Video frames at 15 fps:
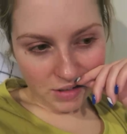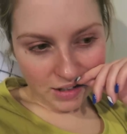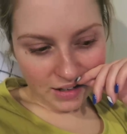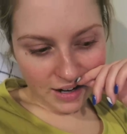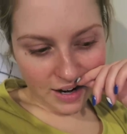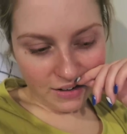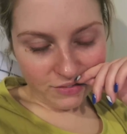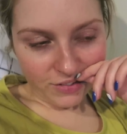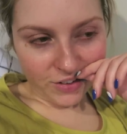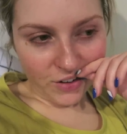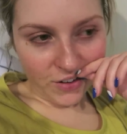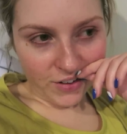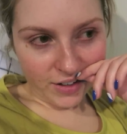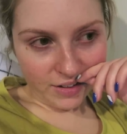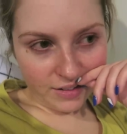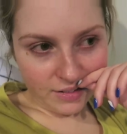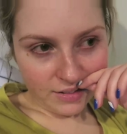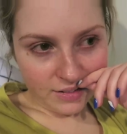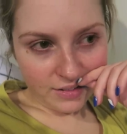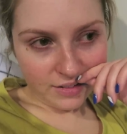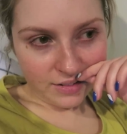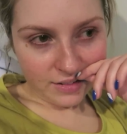and now I've forgotten.
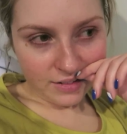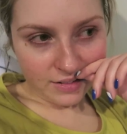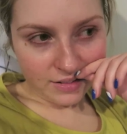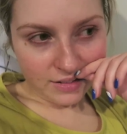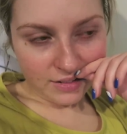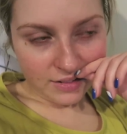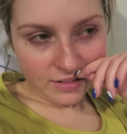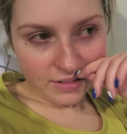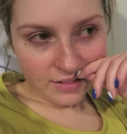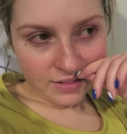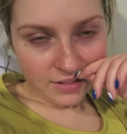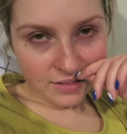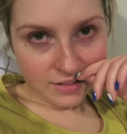You're gonna say